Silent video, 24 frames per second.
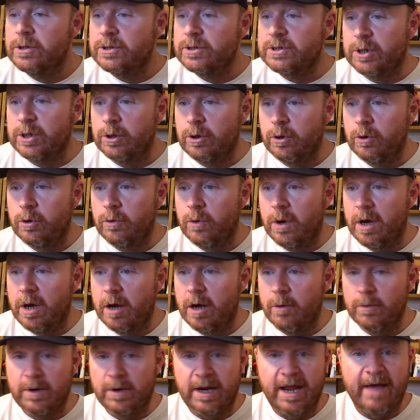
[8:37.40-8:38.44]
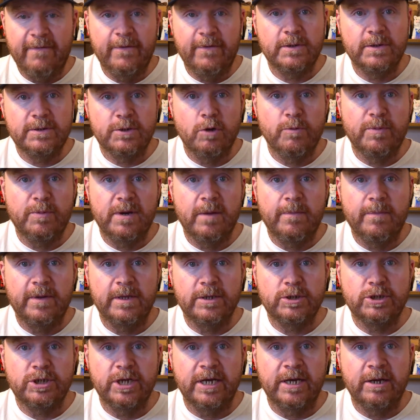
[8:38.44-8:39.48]
So we're going to have those open up on
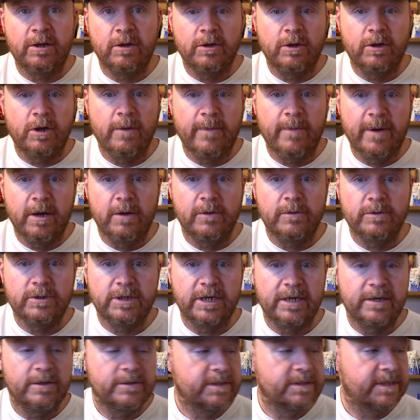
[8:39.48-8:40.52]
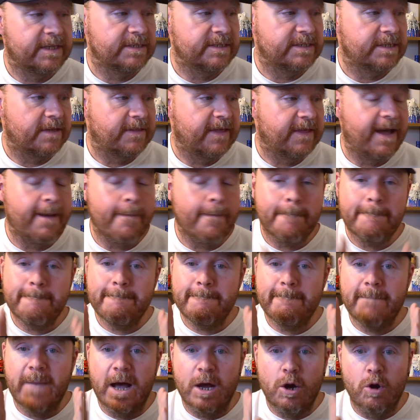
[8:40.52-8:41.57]
the channel and on my other channels, things like that.
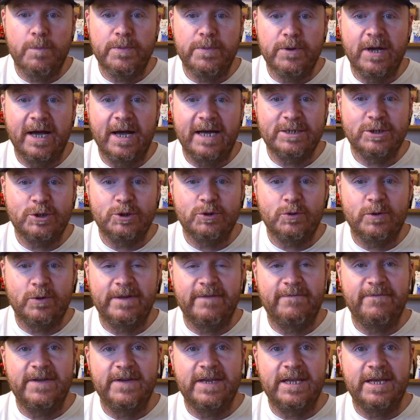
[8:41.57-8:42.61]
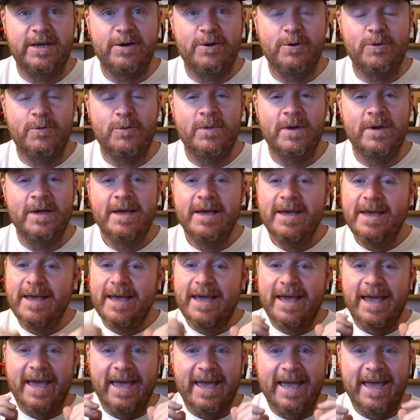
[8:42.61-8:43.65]
I hope you guys enjoyed the video.
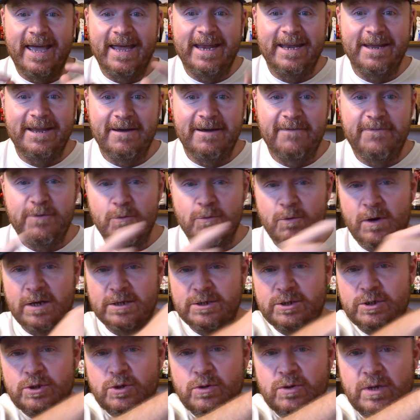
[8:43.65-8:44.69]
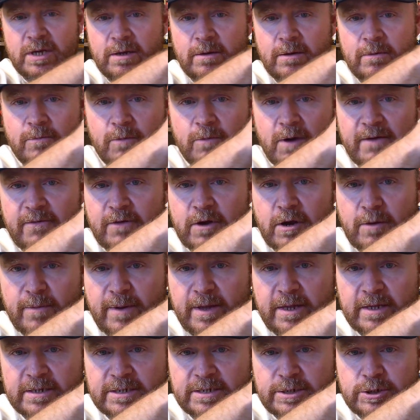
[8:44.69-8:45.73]
And if you want to, you can right over here
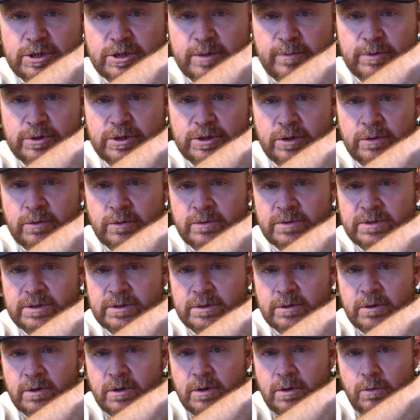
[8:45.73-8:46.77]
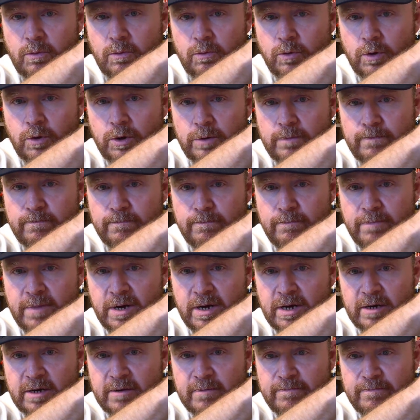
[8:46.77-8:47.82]
by this Chipper Jones wood
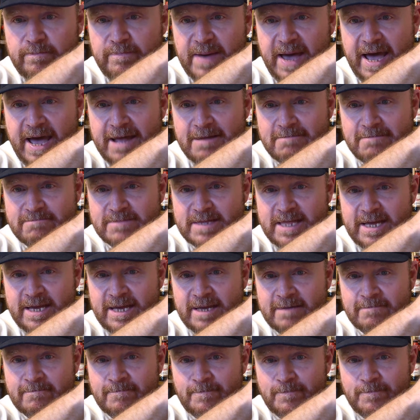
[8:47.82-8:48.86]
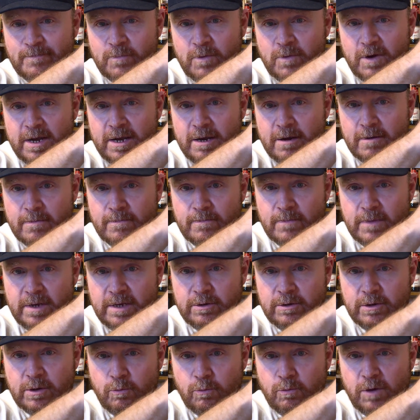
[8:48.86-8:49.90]
mug bat thing right here.
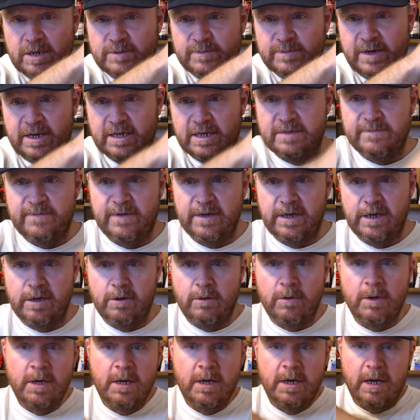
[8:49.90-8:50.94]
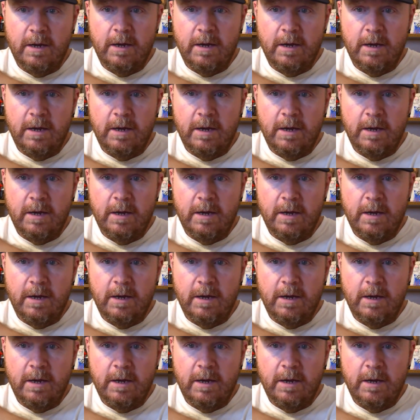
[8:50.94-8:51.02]
You can watch my next video.